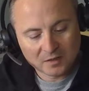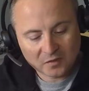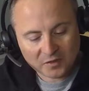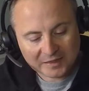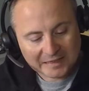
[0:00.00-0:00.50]

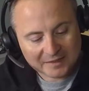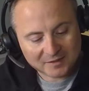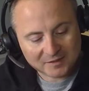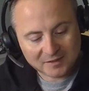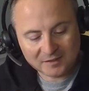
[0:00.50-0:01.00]
the
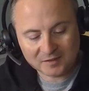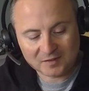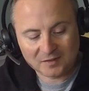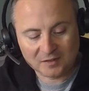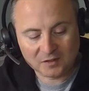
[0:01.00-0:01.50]
cantina
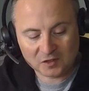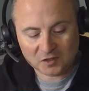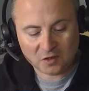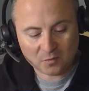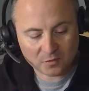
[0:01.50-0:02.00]
scene in
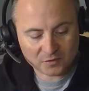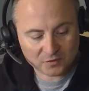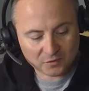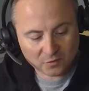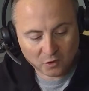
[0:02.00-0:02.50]
Star Wars A
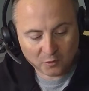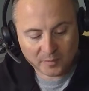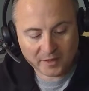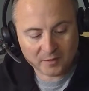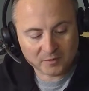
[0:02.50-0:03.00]
New Hope,
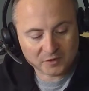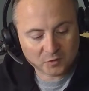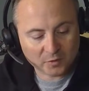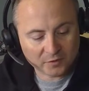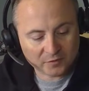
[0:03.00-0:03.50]
I was
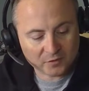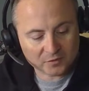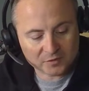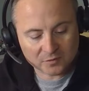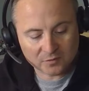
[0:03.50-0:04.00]
12
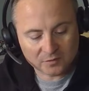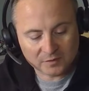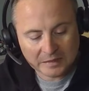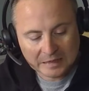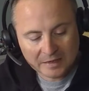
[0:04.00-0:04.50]
years old.
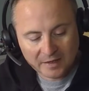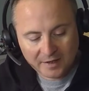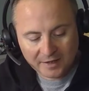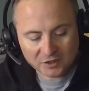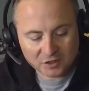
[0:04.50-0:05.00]

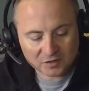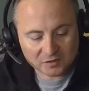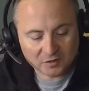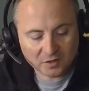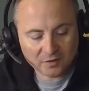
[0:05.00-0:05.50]
I just
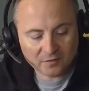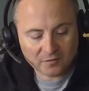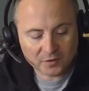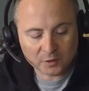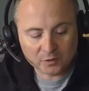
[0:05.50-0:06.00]
love
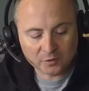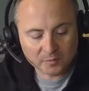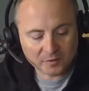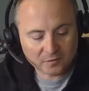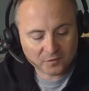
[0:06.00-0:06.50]
the
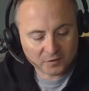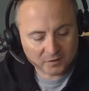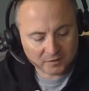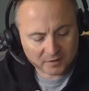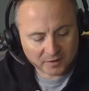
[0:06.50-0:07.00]
gloomy
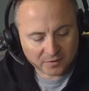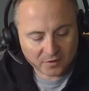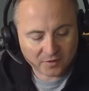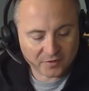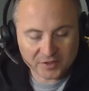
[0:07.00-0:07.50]
feeling. I
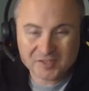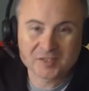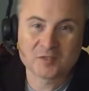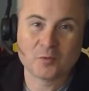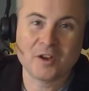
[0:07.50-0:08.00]
thought this
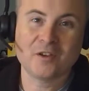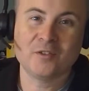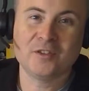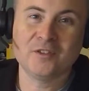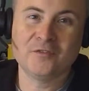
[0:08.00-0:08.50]
is where
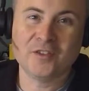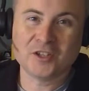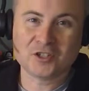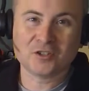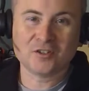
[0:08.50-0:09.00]
the
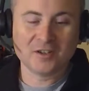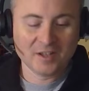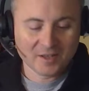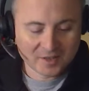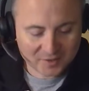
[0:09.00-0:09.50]
adventure
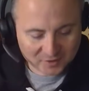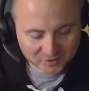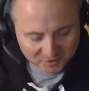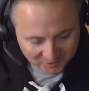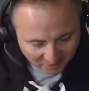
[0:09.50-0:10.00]

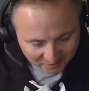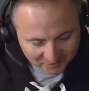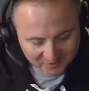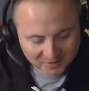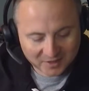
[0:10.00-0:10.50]
starts.